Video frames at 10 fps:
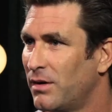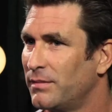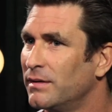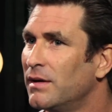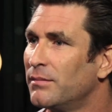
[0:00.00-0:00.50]

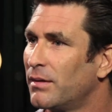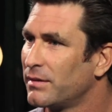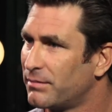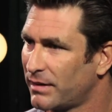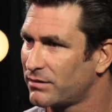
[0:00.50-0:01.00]
moment.
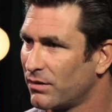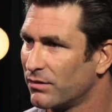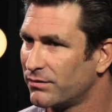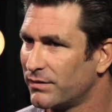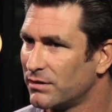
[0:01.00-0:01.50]
Probably the best
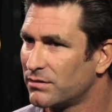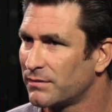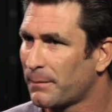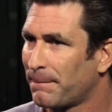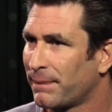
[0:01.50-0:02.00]
song for
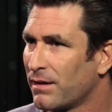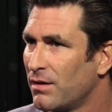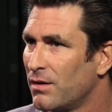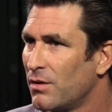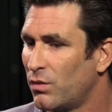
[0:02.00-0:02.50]
this,
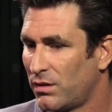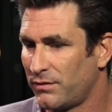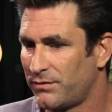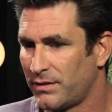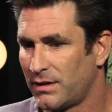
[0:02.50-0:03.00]

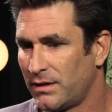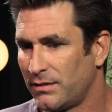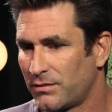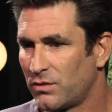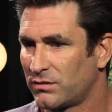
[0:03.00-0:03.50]
where
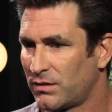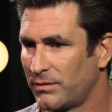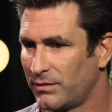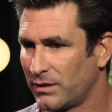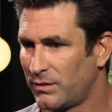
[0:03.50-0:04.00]
I've caught
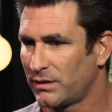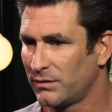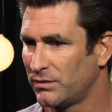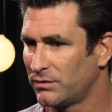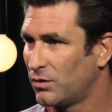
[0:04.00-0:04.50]
something really
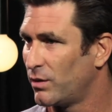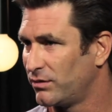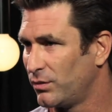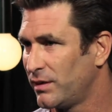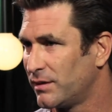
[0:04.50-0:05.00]
quickly, was
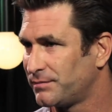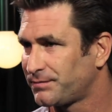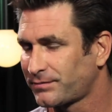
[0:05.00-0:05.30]
Always a Winner.